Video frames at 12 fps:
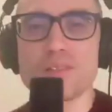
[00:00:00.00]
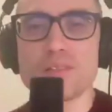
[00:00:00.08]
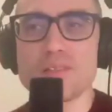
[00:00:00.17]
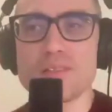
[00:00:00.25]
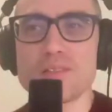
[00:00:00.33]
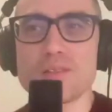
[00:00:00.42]

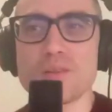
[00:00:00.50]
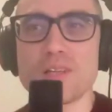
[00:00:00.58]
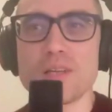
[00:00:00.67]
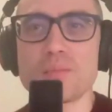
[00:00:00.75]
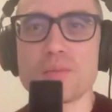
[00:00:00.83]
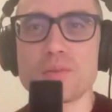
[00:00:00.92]
It's not
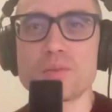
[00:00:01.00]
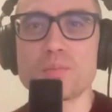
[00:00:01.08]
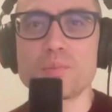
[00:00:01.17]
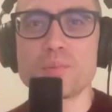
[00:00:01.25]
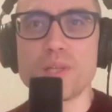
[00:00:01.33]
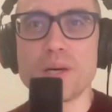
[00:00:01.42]
able to
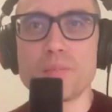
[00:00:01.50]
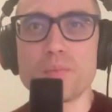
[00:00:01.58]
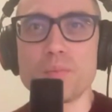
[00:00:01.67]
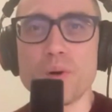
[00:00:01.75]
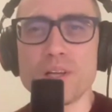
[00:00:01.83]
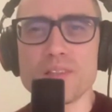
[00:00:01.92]
pull up
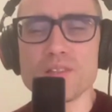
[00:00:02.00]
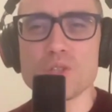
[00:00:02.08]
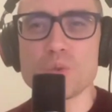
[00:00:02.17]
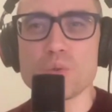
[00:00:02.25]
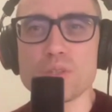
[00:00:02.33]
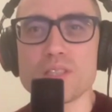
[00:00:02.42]
one
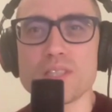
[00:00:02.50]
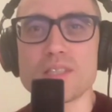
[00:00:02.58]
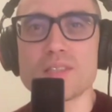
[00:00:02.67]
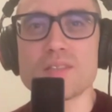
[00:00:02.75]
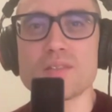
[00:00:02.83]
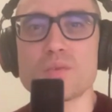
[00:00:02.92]
short
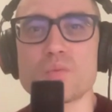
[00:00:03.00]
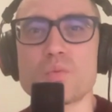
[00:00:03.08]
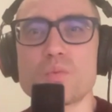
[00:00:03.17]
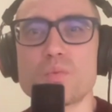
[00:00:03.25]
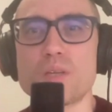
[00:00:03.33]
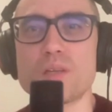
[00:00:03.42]
sentence
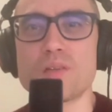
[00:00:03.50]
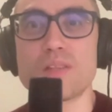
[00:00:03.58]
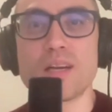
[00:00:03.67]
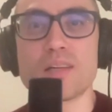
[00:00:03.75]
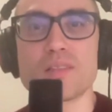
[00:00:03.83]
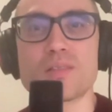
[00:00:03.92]
where
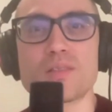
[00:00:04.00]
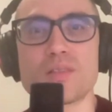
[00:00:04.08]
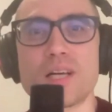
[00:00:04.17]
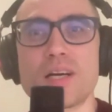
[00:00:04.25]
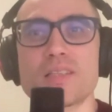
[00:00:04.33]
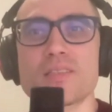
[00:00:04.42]
the answer
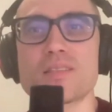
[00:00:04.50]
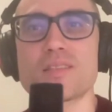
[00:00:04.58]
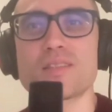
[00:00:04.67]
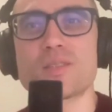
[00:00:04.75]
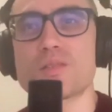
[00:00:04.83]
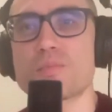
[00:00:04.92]
lies.
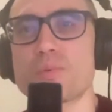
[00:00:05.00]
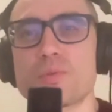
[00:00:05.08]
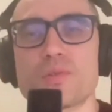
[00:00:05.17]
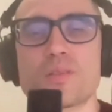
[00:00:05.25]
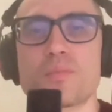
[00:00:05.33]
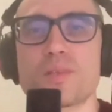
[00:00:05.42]
It just
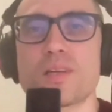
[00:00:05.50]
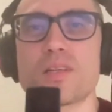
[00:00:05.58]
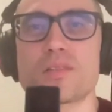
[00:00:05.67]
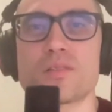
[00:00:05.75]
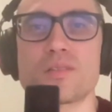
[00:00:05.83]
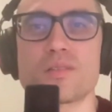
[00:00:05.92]
pulls something
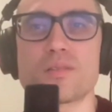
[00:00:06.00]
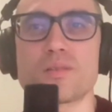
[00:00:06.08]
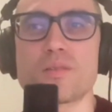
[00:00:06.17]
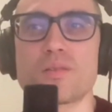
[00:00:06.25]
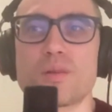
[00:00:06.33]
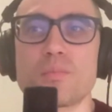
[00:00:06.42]
else
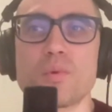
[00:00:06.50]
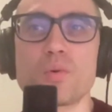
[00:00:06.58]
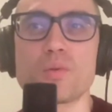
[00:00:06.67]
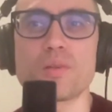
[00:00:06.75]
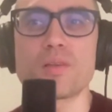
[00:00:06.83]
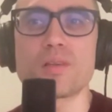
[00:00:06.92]

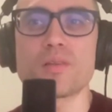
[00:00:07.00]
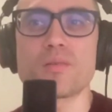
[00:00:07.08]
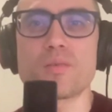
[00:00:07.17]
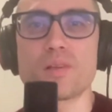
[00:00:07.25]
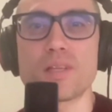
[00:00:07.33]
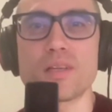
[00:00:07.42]
remotely
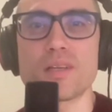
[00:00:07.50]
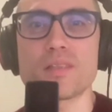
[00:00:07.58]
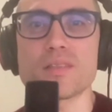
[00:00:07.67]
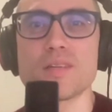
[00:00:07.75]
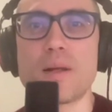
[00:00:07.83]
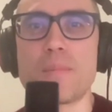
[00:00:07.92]
related.